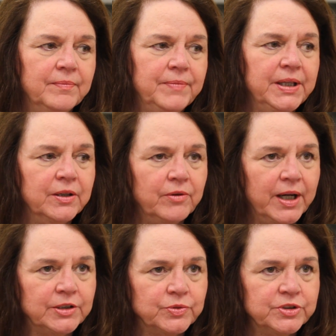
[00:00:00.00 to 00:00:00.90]
being
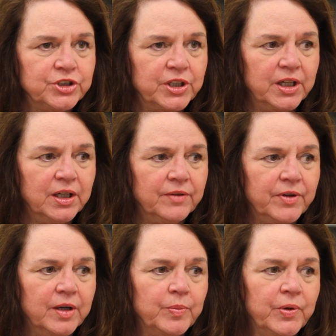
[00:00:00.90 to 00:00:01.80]
graduate chair of
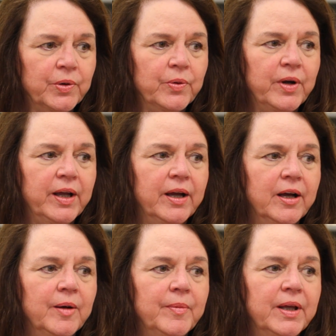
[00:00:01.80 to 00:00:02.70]
our
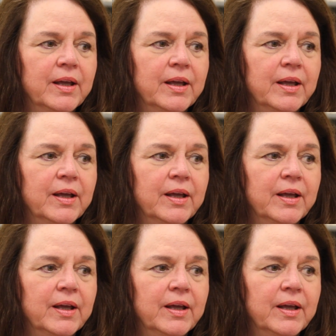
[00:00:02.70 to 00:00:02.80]
program,